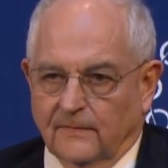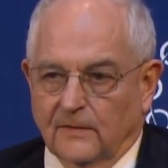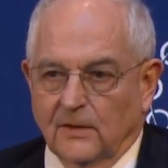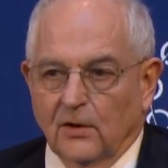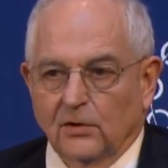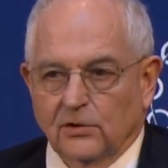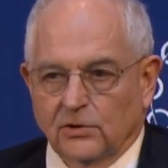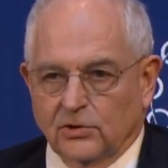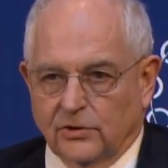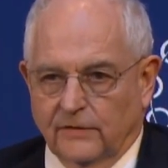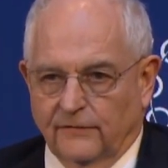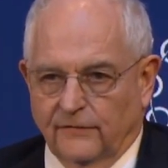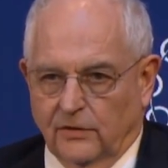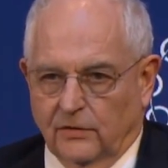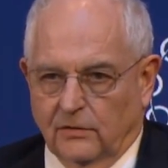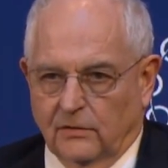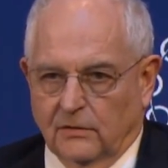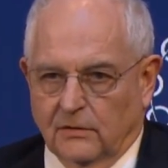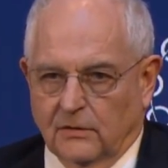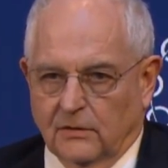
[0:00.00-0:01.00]
Not
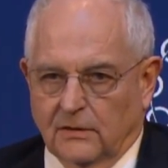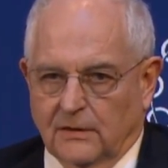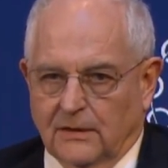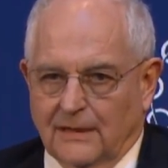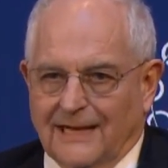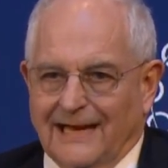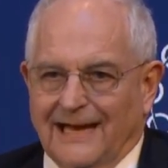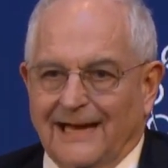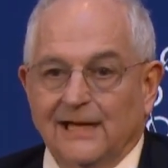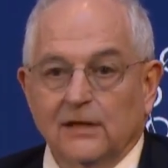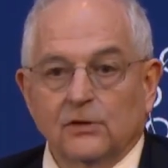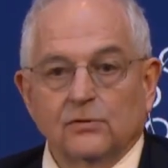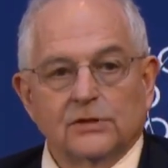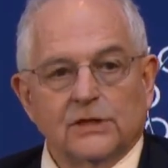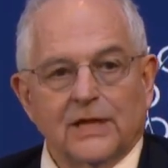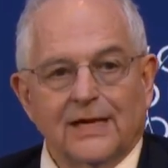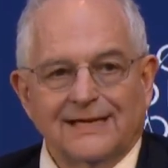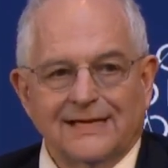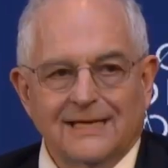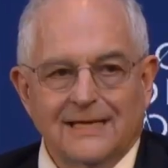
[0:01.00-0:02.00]
trivial. And it
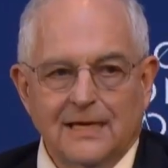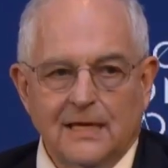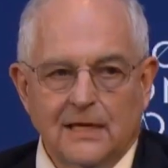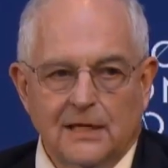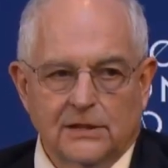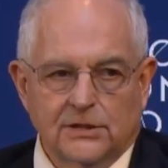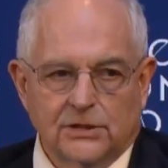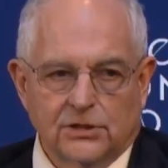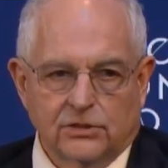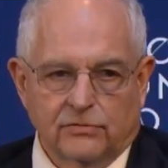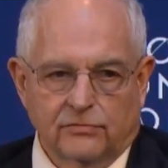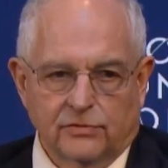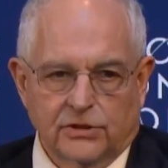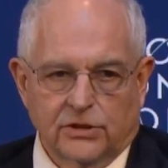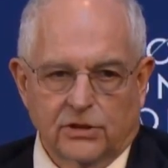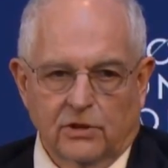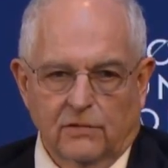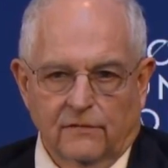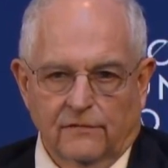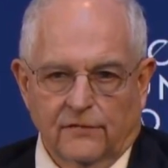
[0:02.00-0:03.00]
could take years to
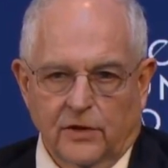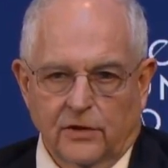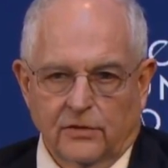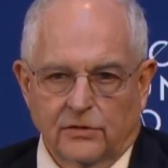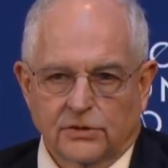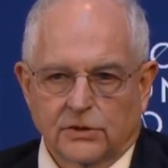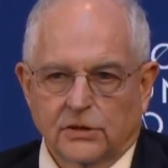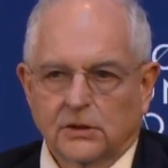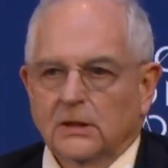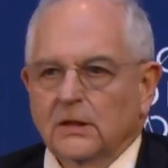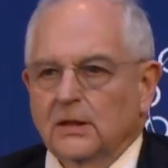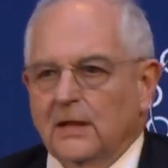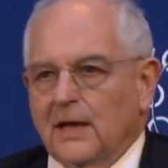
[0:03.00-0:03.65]
resolve those.